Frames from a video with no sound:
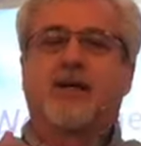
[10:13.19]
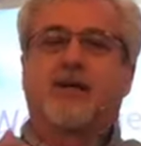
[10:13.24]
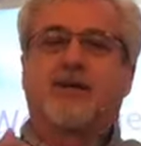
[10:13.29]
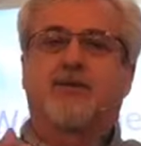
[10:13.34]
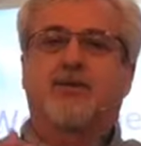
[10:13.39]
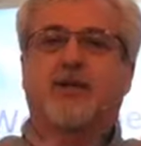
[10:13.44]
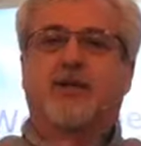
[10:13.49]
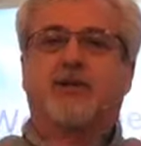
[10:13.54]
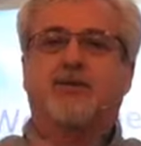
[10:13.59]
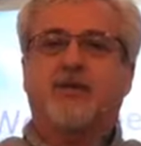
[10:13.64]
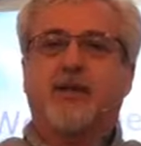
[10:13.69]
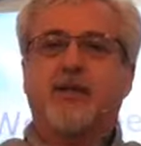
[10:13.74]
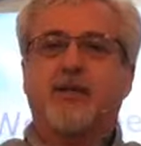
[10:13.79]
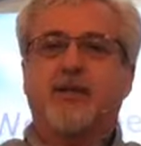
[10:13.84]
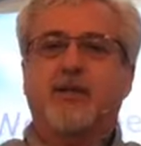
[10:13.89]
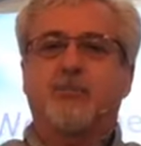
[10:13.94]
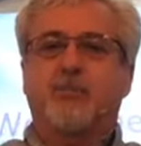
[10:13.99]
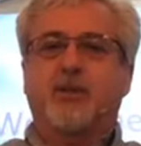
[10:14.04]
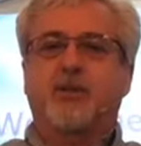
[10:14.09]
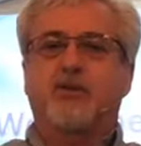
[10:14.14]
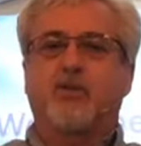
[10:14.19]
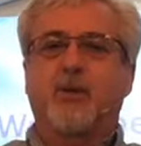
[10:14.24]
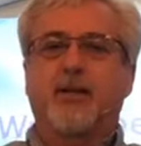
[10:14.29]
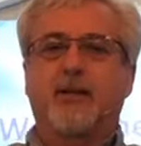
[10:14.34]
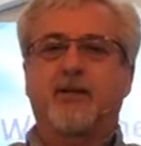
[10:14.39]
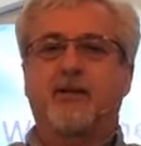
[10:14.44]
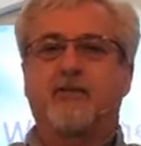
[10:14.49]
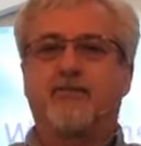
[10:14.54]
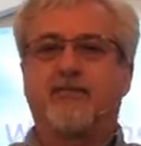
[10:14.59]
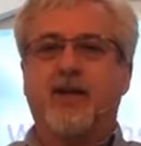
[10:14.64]
six feet in
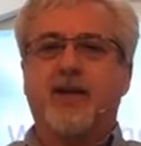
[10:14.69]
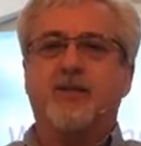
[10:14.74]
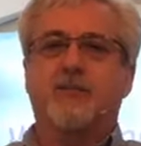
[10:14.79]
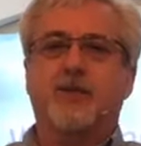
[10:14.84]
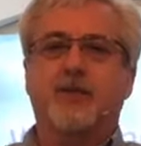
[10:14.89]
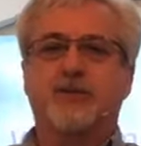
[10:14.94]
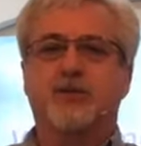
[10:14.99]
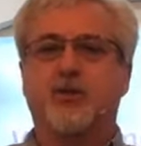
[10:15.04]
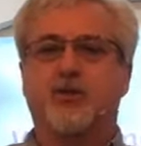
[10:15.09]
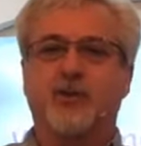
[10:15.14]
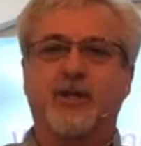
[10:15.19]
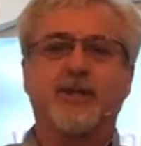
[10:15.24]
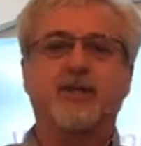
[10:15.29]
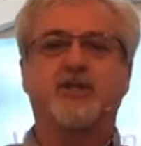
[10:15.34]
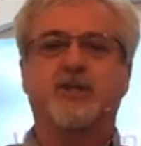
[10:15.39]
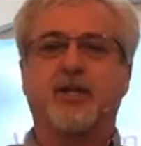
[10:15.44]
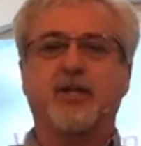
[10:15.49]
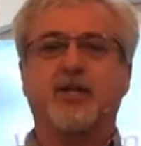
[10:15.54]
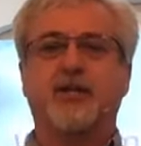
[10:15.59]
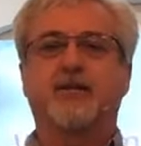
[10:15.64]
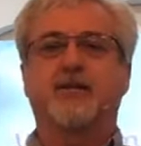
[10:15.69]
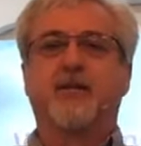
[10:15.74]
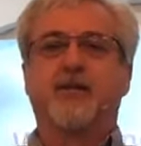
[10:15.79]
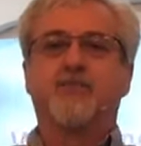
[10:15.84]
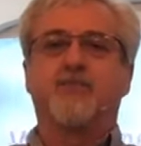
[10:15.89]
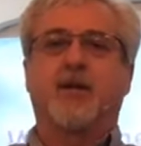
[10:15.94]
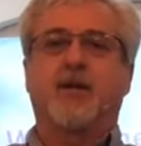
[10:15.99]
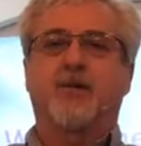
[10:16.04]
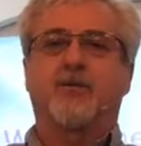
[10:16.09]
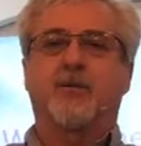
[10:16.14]
between the families on each end
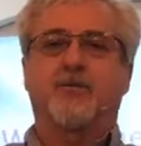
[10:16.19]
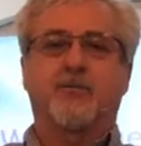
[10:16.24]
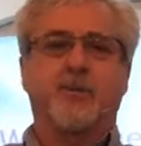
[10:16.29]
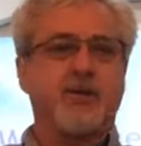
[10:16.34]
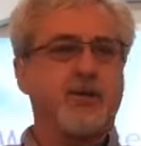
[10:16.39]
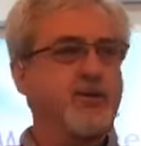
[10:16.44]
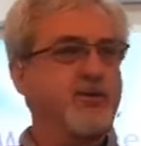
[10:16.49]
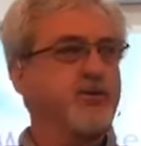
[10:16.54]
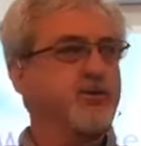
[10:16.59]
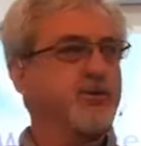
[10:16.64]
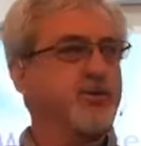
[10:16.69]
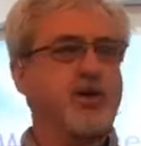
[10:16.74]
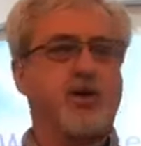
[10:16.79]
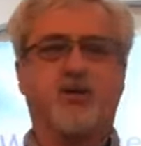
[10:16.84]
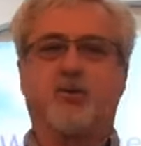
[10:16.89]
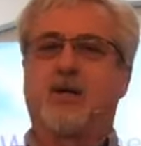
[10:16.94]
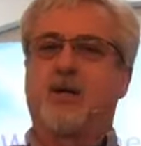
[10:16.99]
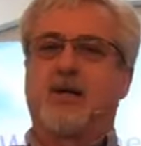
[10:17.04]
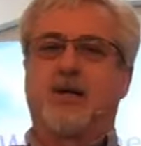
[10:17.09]
of the pews. So